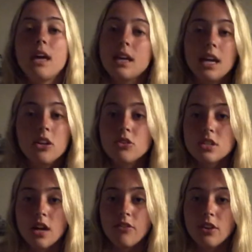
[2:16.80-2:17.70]
candle
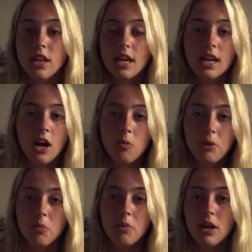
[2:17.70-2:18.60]
snuffer that can help
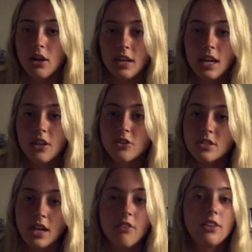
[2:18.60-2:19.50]
you put out a candle
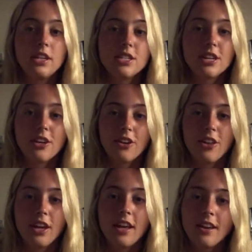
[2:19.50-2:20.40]
safely and
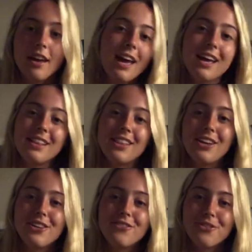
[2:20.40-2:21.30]
securely.
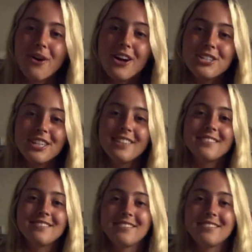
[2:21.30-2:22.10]
Thank you for watching.